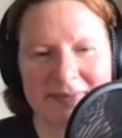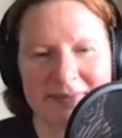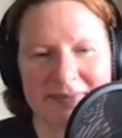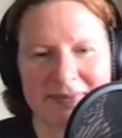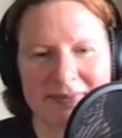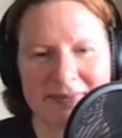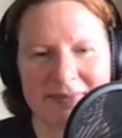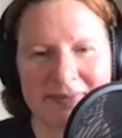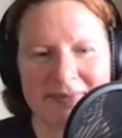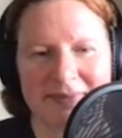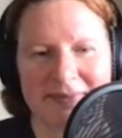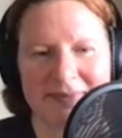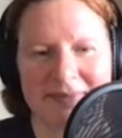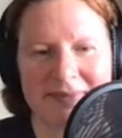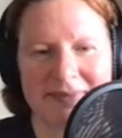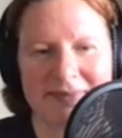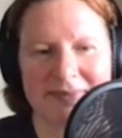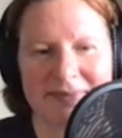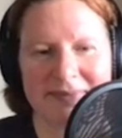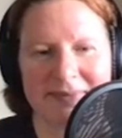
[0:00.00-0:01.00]

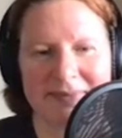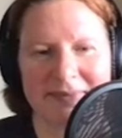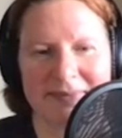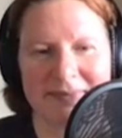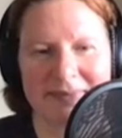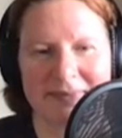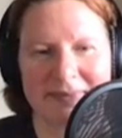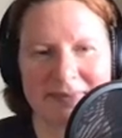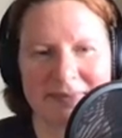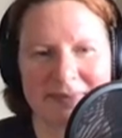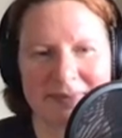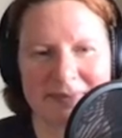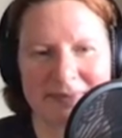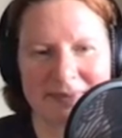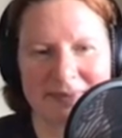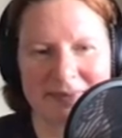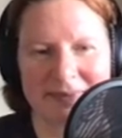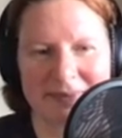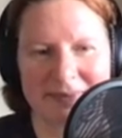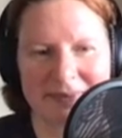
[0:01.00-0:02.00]

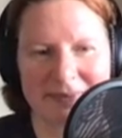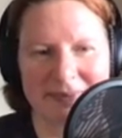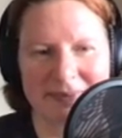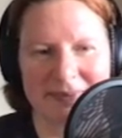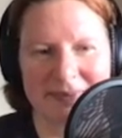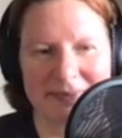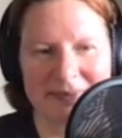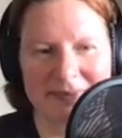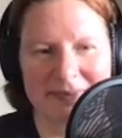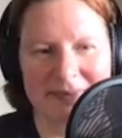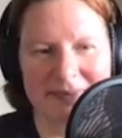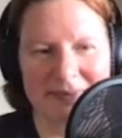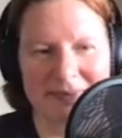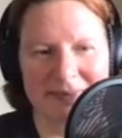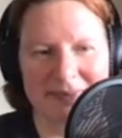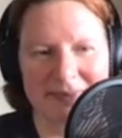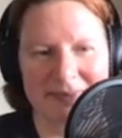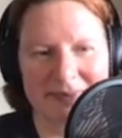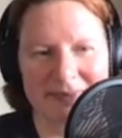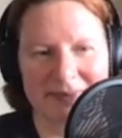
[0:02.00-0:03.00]

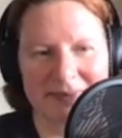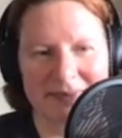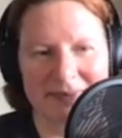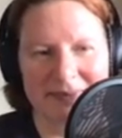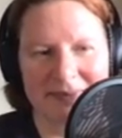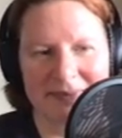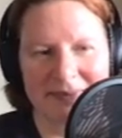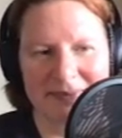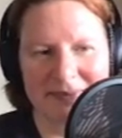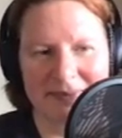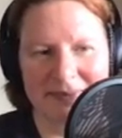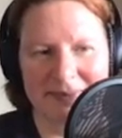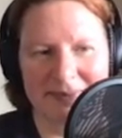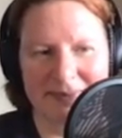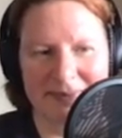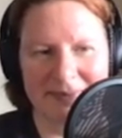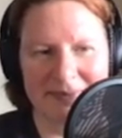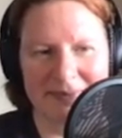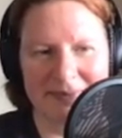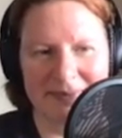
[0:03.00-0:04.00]

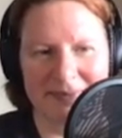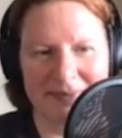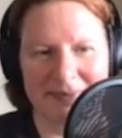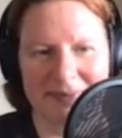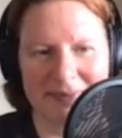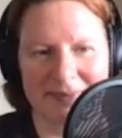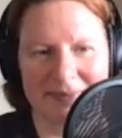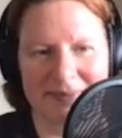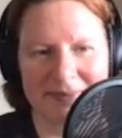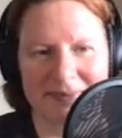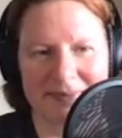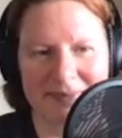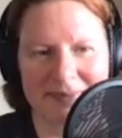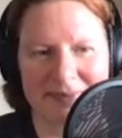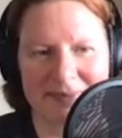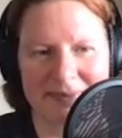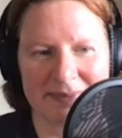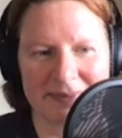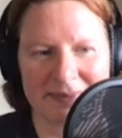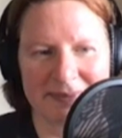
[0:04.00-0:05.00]

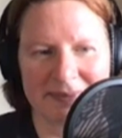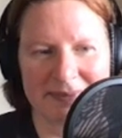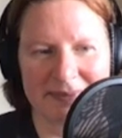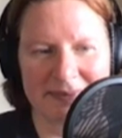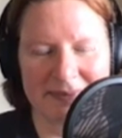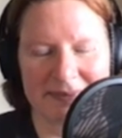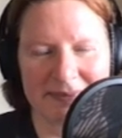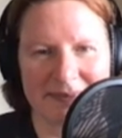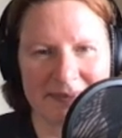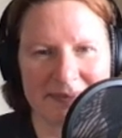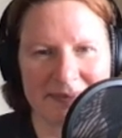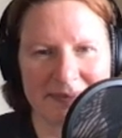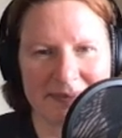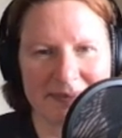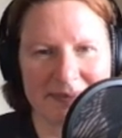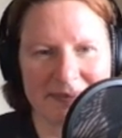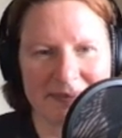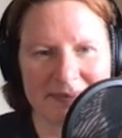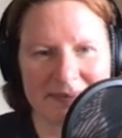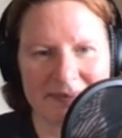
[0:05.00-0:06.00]

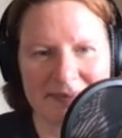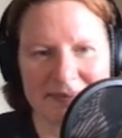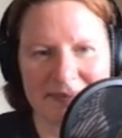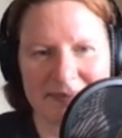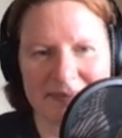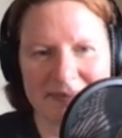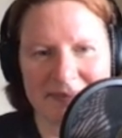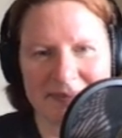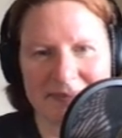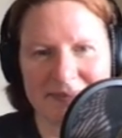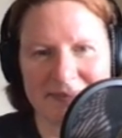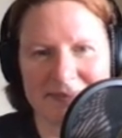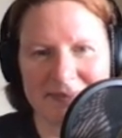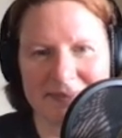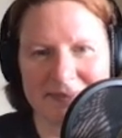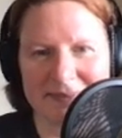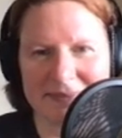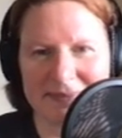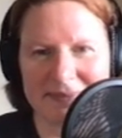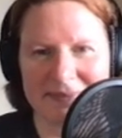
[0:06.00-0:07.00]

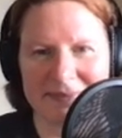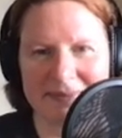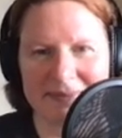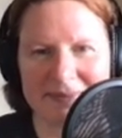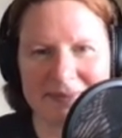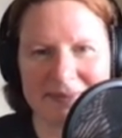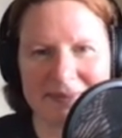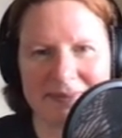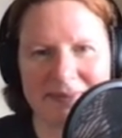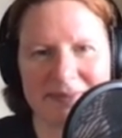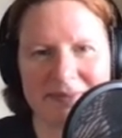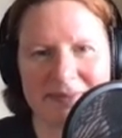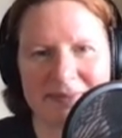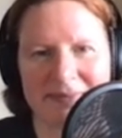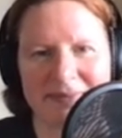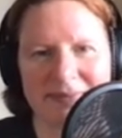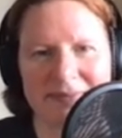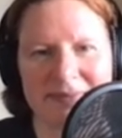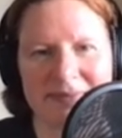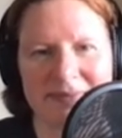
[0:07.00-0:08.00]
No words are spoken by the person on screen.